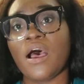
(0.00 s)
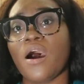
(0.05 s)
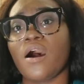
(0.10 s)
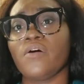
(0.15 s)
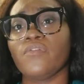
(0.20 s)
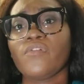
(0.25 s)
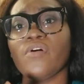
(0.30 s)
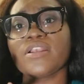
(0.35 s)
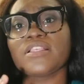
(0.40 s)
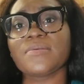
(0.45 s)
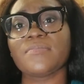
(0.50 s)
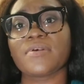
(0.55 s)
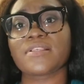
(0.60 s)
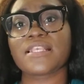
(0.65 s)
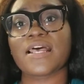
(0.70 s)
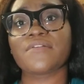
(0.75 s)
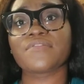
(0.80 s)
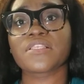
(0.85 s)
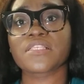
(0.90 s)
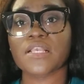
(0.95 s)
Of course, you must
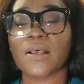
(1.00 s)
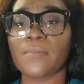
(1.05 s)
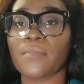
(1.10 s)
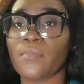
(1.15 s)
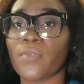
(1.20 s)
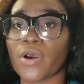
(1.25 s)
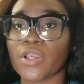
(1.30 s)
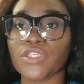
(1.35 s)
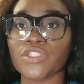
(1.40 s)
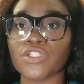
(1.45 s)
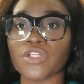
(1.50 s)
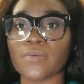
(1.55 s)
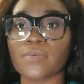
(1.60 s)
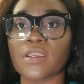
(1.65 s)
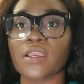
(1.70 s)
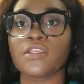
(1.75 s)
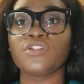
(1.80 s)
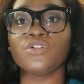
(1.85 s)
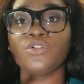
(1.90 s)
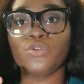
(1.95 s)
have some moisture
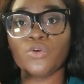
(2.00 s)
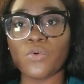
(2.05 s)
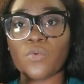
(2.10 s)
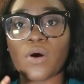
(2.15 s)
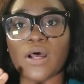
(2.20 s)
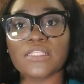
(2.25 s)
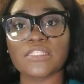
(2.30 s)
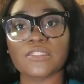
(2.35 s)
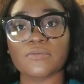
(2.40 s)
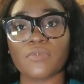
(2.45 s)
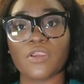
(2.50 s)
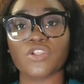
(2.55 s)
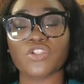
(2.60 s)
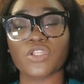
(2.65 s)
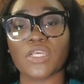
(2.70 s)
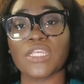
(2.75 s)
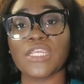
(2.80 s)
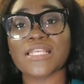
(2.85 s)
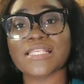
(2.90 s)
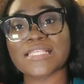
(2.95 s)
because you do want to make
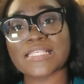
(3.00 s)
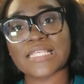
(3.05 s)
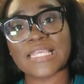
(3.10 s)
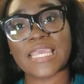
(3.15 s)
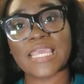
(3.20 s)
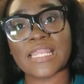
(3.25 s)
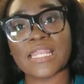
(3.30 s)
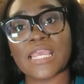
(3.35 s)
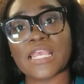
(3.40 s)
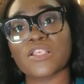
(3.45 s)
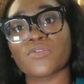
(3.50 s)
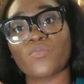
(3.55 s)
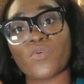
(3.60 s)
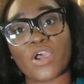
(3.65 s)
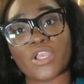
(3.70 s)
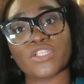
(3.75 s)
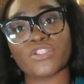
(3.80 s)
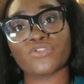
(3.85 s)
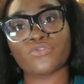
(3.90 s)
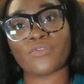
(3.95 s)
sure that your skin is
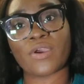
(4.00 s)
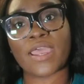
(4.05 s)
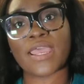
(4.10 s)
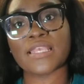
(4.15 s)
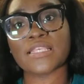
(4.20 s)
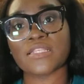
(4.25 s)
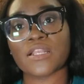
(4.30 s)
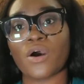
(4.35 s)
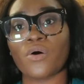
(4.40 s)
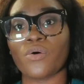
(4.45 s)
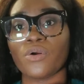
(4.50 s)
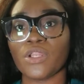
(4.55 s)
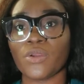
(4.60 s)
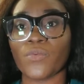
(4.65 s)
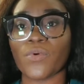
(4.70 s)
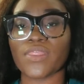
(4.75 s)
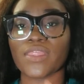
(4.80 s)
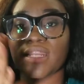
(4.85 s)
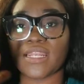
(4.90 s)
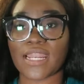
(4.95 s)
moisturized, not only
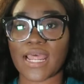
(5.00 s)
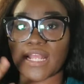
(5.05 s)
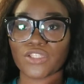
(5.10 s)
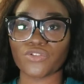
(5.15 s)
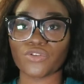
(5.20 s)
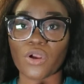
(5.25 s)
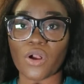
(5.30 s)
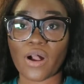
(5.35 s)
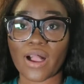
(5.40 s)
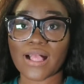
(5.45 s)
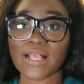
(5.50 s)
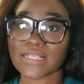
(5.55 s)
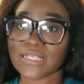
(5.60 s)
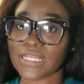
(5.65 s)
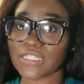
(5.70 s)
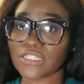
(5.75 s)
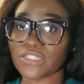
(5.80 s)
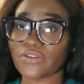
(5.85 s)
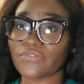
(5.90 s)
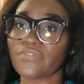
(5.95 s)
with the natural oils
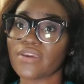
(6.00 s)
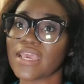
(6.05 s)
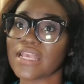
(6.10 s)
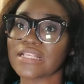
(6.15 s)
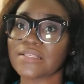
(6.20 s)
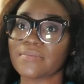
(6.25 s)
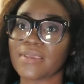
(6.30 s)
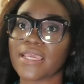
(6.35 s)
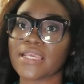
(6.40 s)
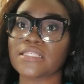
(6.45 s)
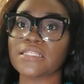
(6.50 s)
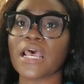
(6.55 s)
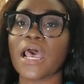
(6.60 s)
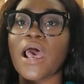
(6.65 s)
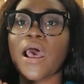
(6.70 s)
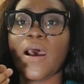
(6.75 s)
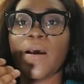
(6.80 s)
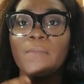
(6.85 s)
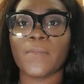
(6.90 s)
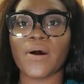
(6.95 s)
that your face makes,
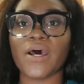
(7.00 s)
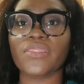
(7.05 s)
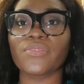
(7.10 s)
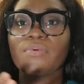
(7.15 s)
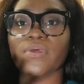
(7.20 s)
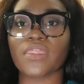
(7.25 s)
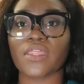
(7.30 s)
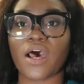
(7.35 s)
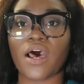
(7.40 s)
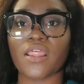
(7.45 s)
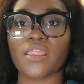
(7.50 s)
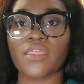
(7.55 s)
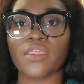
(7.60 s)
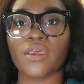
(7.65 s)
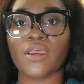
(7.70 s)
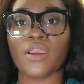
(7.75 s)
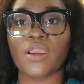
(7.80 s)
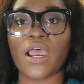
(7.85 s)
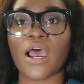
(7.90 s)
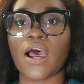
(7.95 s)
but with
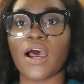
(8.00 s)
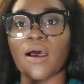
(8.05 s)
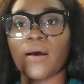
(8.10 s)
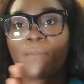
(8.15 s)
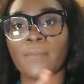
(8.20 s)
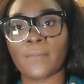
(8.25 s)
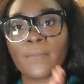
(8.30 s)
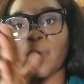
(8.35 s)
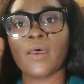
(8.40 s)
other um,